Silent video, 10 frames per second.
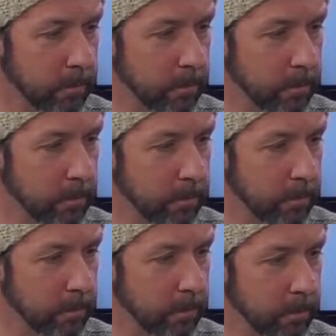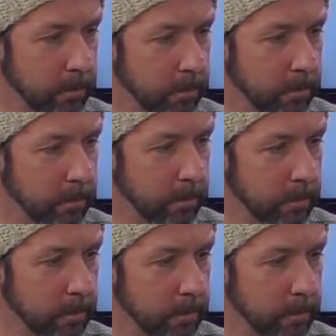
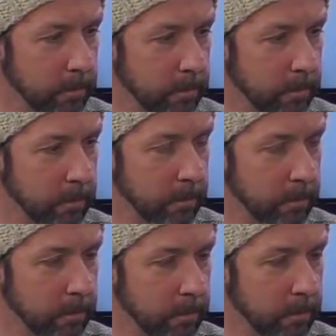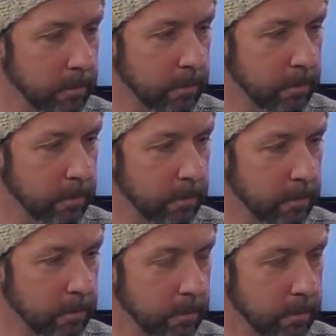
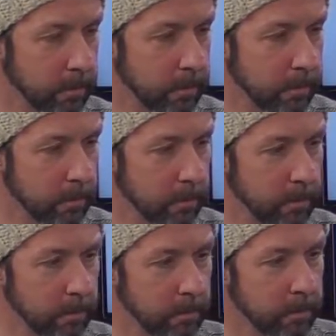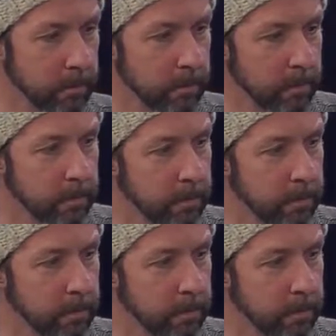[no speech]